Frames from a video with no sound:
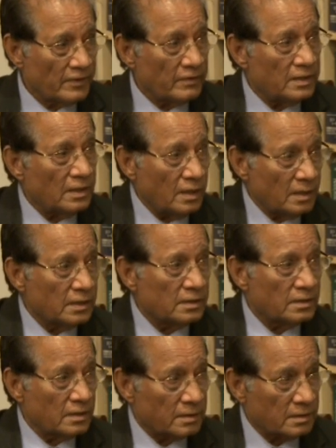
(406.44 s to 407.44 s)
In the
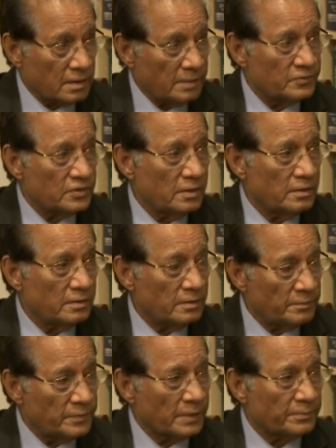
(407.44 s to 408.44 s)
audit comes in
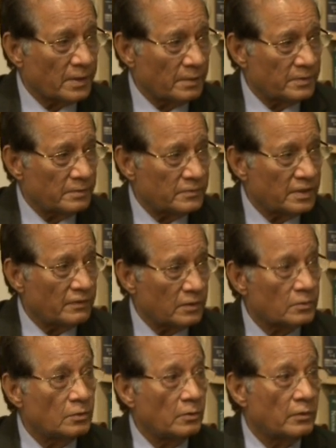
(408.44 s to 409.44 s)
big problem. They want to
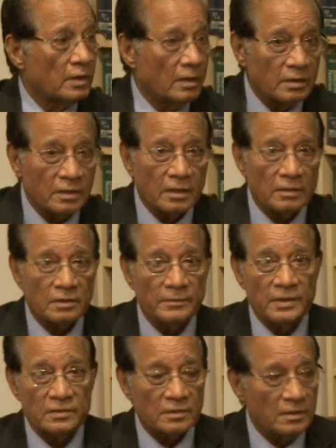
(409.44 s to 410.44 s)
go over all the
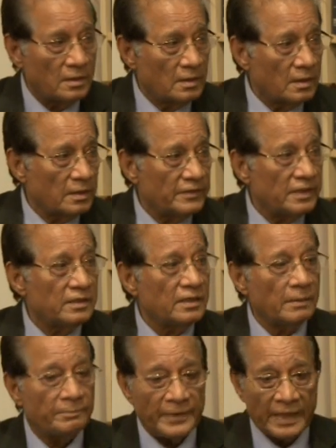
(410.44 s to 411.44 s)
documents, and whether they
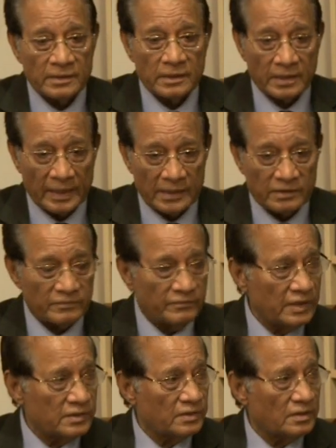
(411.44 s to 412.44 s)
are paying the right
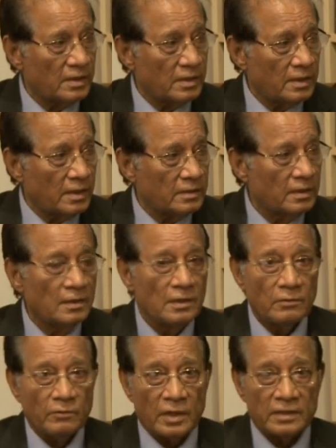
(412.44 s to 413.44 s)
wages or not,
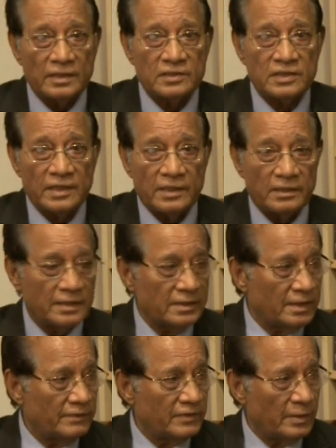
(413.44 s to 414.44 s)
what they said that
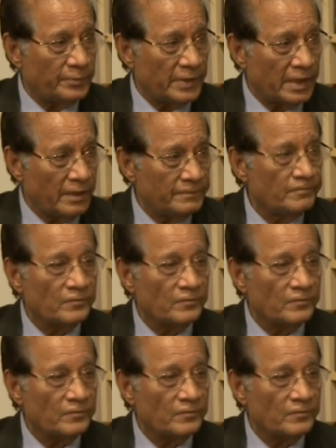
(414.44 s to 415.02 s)
they will pay.